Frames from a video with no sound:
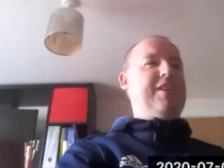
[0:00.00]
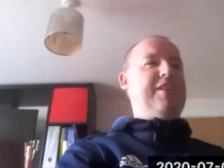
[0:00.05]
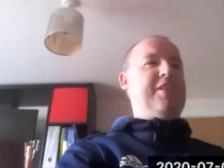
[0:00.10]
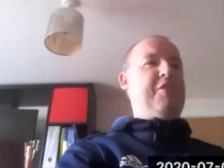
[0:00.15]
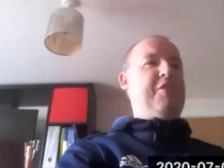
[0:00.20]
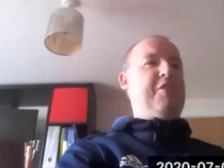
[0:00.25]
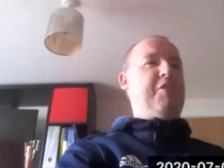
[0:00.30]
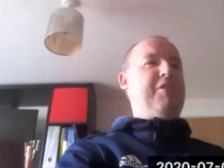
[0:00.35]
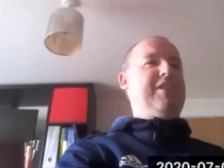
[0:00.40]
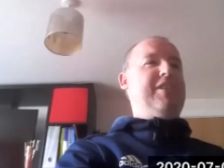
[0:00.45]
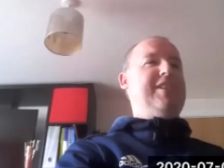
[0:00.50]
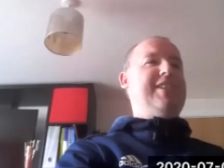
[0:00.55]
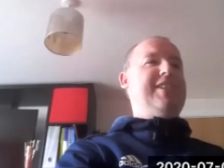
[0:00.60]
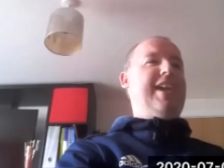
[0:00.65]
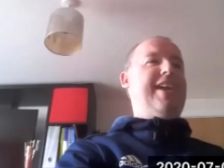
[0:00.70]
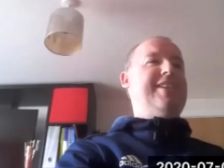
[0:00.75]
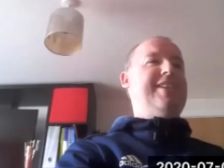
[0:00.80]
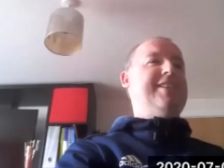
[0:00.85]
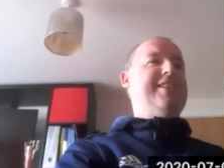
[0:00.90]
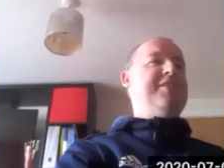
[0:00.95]
Now, all these
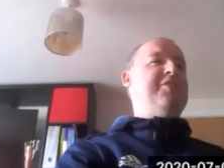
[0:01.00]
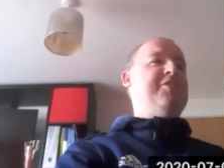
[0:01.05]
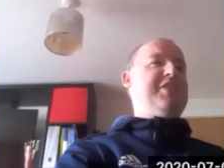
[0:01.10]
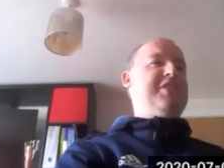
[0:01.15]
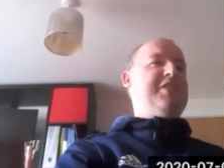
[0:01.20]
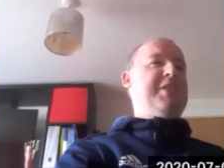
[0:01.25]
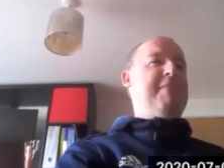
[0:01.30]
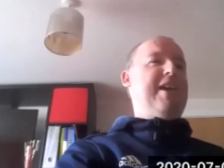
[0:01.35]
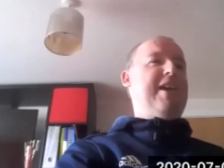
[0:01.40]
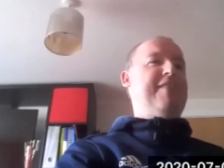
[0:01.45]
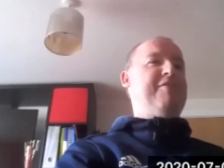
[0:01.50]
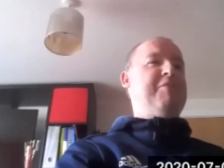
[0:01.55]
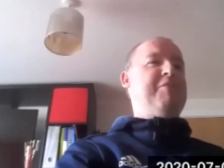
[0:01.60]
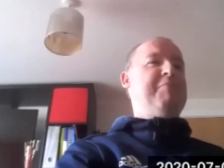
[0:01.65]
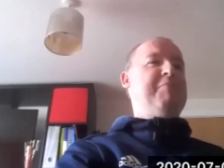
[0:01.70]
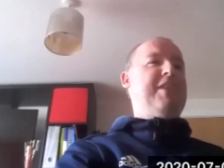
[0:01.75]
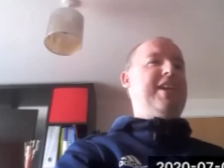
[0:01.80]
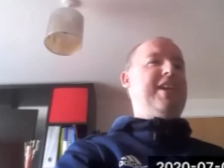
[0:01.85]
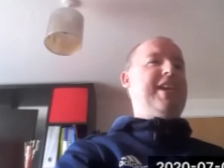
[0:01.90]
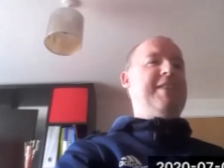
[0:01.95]
guys had just come back from
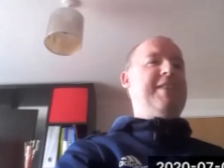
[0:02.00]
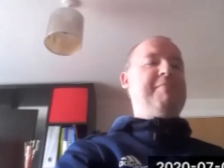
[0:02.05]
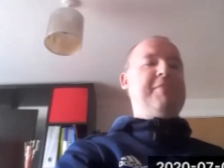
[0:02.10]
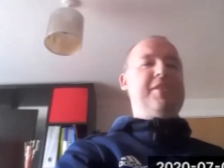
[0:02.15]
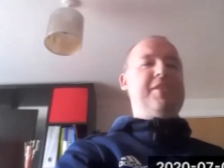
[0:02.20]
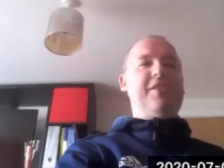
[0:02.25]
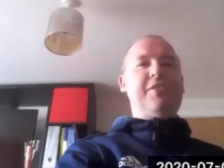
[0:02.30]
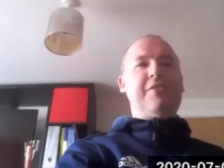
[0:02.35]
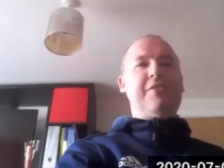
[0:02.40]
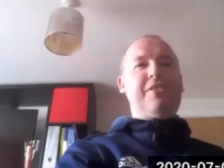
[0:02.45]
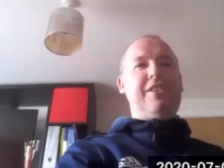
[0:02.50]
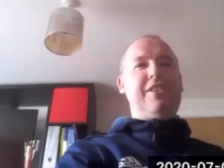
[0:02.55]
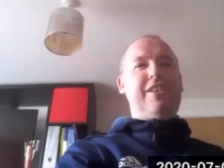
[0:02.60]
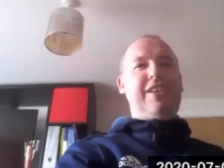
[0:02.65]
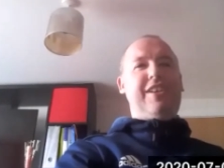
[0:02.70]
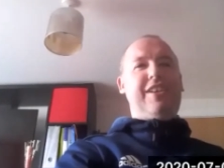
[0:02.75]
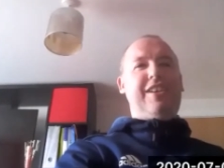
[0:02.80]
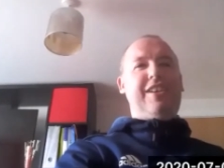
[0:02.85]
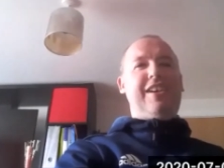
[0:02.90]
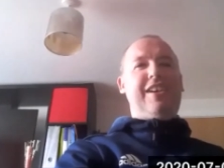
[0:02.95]
the games, so
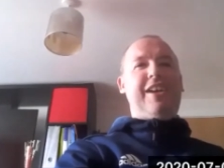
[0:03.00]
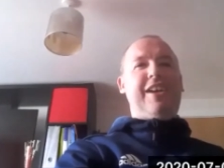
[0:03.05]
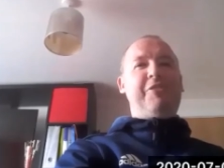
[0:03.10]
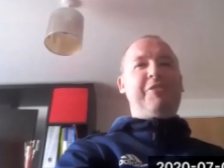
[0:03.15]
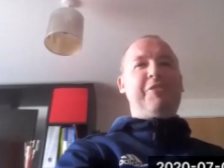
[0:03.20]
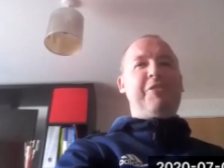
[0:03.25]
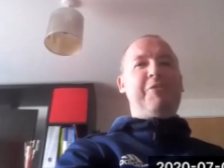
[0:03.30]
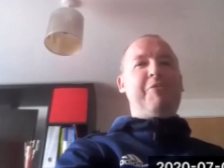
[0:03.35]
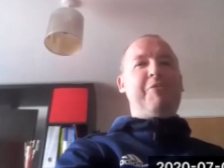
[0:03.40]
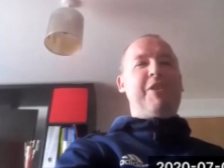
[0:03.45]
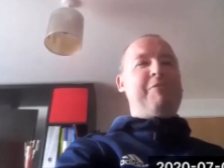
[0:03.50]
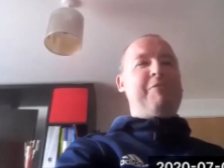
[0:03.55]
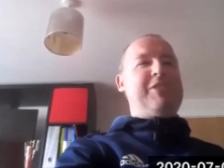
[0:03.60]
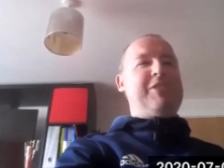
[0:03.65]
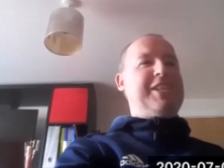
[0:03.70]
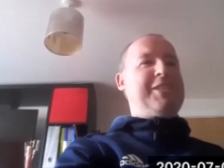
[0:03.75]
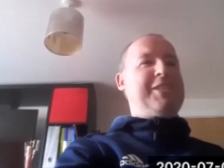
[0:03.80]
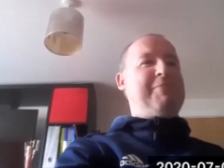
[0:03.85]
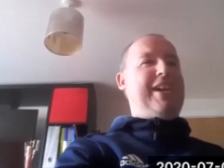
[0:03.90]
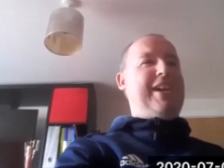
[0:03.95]
I don't know what I was
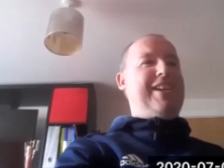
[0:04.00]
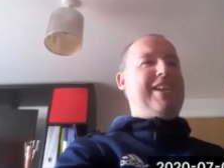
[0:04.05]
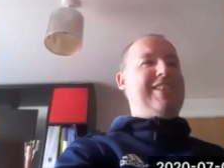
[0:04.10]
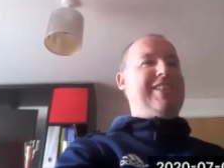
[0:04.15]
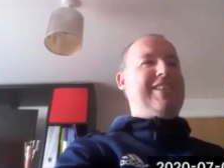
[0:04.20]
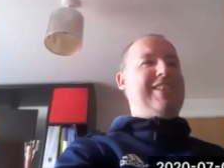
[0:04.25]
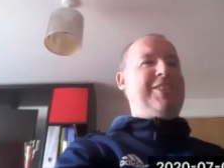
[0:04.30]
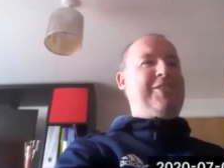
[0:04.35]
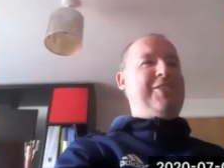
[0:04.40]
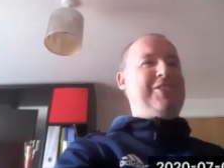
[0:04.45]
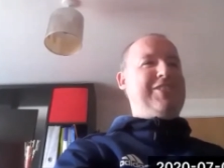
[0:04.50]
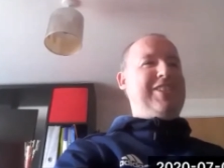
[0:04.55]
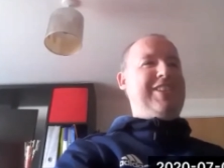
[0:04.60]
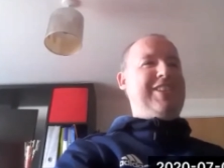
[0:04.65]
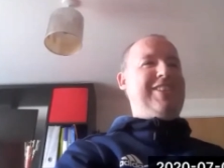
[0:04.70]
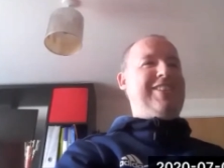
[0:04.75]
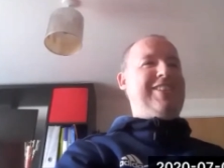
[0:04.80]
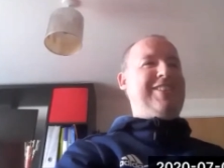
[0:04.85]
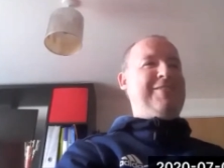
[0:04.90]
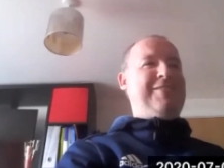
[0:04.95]
expecting.
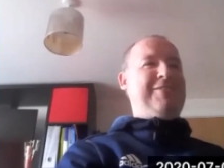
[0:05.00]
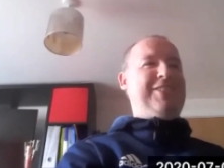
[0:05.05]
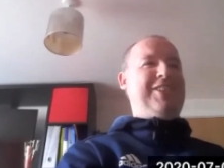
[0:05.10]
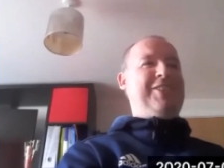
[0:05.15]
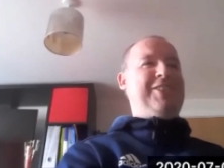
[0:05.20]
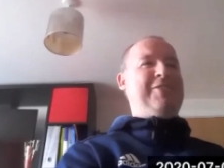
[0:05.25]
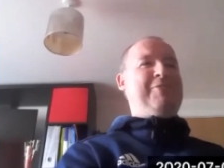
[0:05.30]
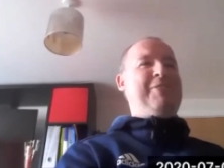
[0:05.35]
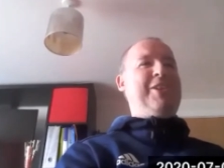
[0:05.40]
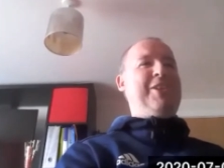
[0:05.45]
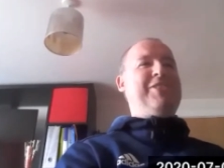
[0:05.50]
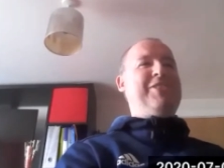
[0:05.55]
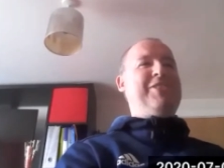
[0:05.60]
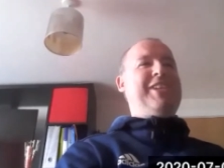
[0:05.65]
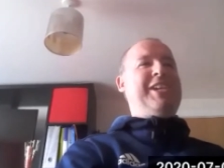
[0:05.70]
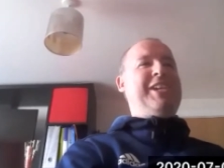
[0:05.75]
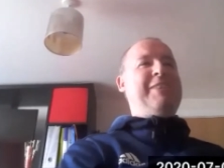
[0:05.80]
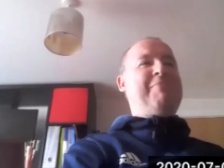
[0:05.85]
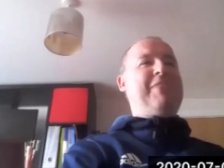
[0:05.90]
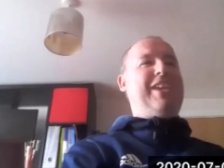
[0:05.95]
Usually, you know, we all
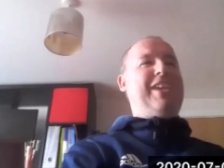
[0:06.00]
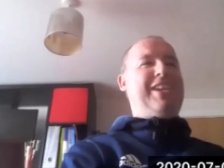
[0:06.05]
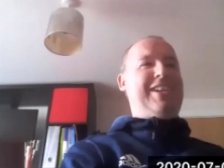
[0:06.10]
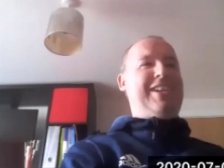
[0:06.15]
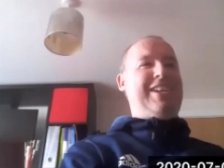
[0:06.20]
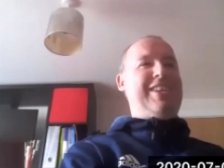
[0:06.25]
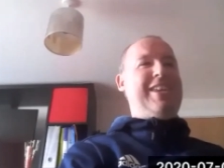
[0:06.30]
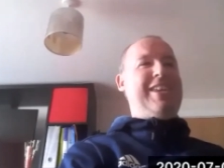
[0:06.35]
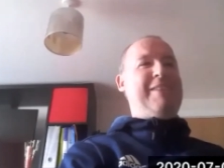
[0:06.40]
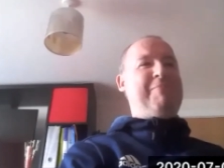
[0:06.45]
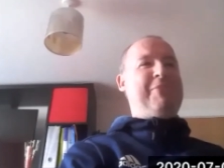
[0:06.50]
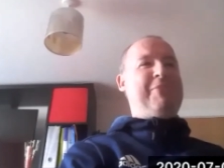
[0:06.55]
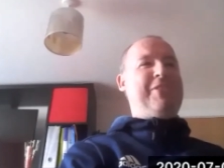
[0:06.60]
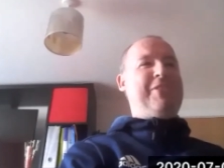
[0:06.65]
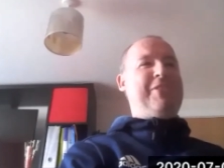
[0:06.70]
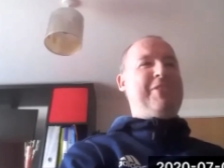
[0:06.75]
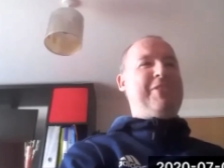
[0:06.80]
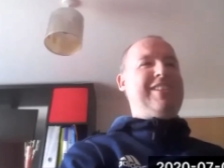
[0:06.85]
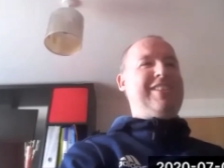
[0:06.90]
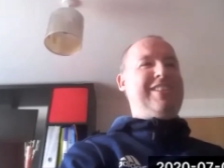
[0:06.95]
take a break at that
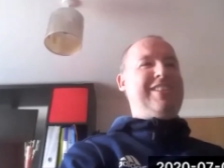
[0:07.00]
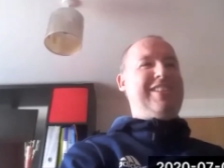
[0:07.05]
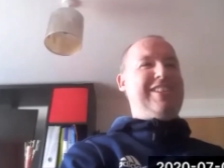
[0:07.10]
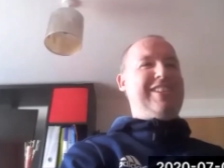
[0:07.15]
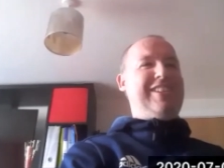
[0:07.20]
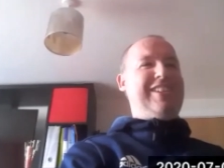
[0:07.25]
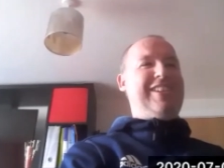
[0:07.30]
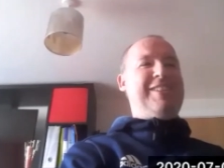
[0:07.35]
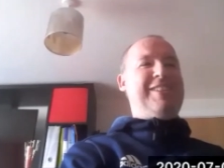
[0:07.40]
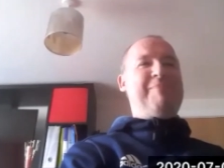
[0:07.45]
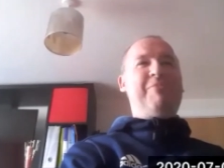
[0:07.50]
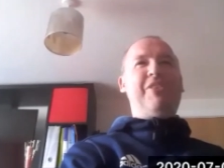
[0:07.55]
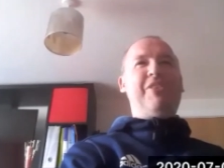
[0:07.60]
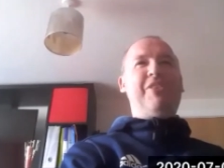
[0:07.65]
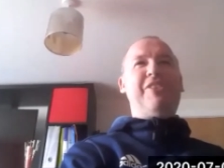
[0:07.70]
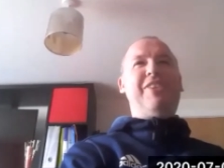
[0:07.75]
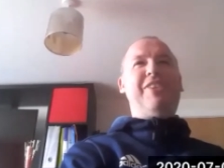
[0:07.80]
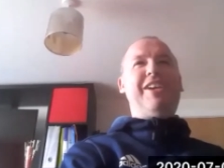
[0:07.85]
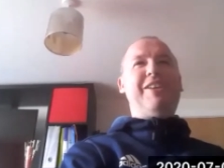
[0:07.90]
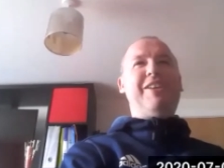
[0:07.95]
point and put our
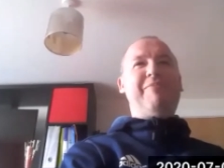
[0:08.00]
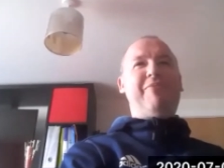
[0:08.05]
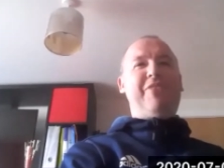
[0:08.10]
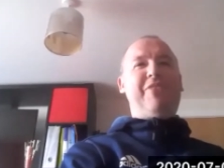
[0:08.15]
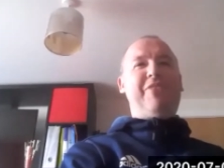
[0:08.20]
feet up for a